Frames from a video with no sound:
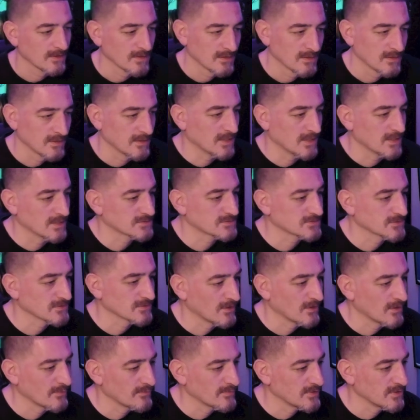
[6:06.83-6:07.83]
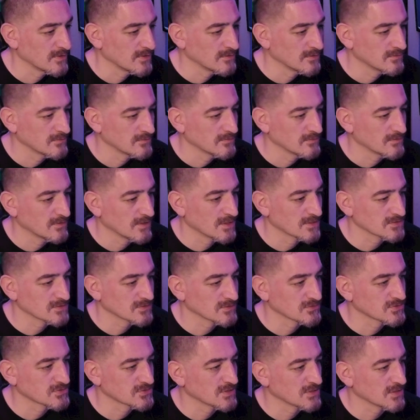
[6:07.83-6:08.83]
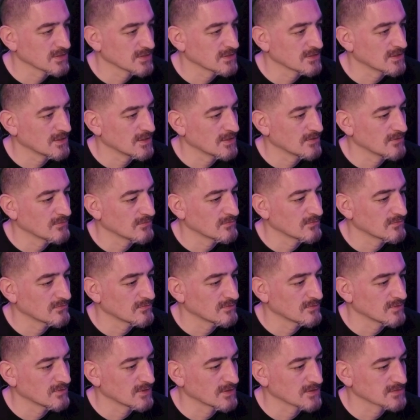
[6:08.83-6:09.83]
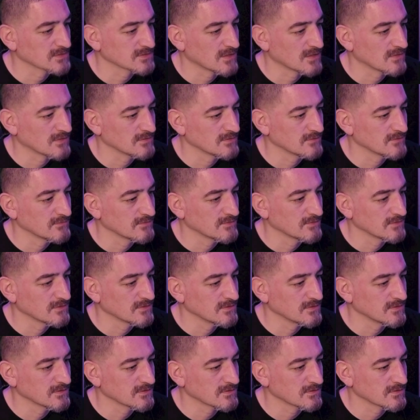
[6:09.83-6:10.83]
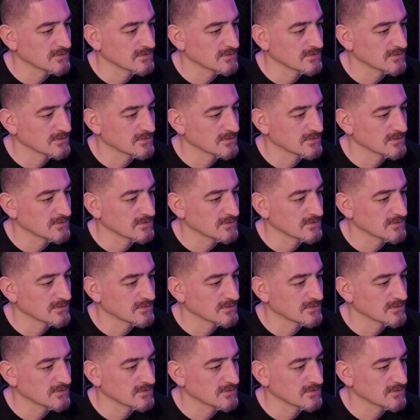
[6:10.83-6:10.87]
Yeah, so I mean, you guys go check it out. Like I said, I'll leave the link.